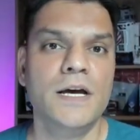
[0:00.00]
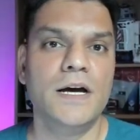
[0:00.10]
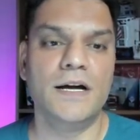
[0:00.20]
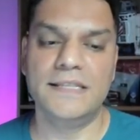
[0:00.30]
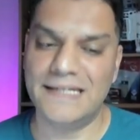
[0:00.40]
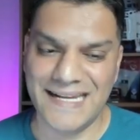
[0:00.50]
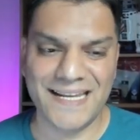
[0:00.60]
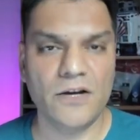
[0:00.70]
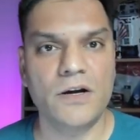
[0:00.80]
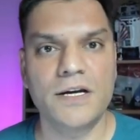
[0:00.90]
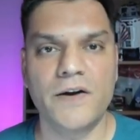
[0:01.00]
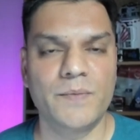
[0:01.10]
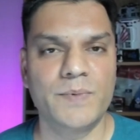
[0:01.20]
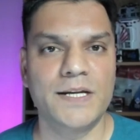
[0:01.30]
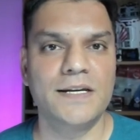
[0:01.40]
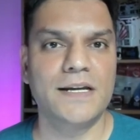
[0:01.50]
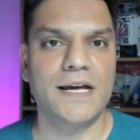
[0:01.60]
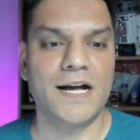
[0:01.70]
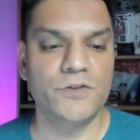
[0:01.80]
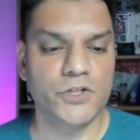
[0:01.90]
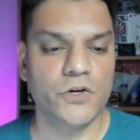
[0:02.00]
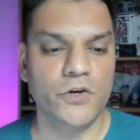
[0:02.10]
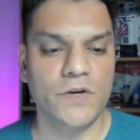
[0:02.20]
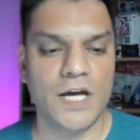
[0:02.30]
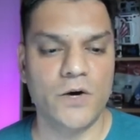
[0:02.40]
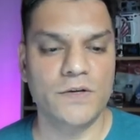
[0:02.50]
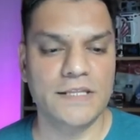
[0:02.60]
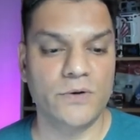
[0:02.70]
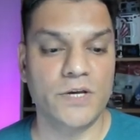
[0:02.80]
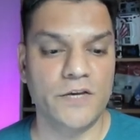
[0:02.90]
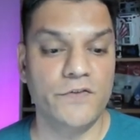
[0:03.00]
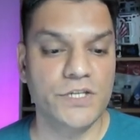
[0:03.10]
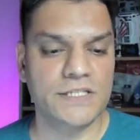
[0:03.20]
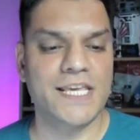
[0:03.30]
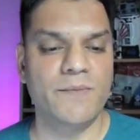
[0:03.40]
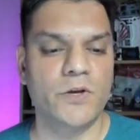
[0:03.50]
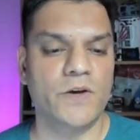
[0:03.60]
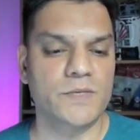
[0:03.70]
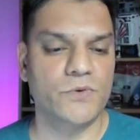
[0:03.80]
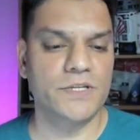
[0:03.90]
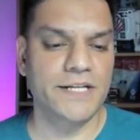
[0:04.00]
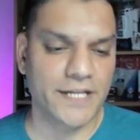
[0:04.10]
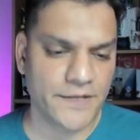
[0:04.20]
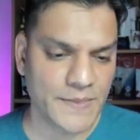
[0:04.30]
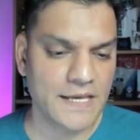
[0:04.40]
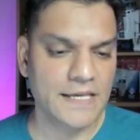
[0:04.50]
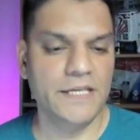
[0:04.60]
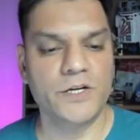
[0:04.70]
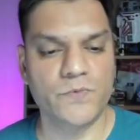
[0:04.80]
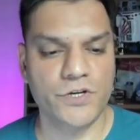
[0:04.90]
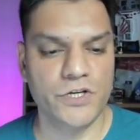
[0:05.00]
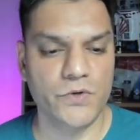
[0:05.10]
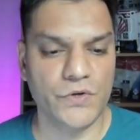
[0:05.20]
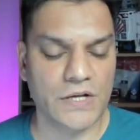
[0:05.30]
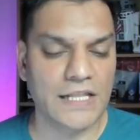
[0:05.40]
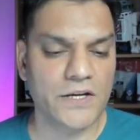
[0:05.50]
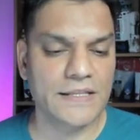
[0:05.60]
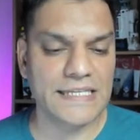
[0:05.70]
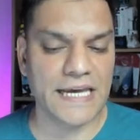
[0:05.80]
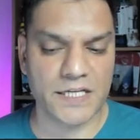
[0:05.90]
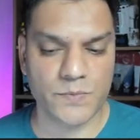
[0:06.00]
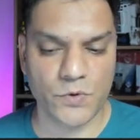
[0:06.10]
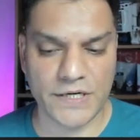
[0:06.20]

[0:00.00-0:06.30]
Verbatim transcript: uh, the data got corrupted. I'll show you now that, okay, if you just came here to export the data, here's what you do. You click on the export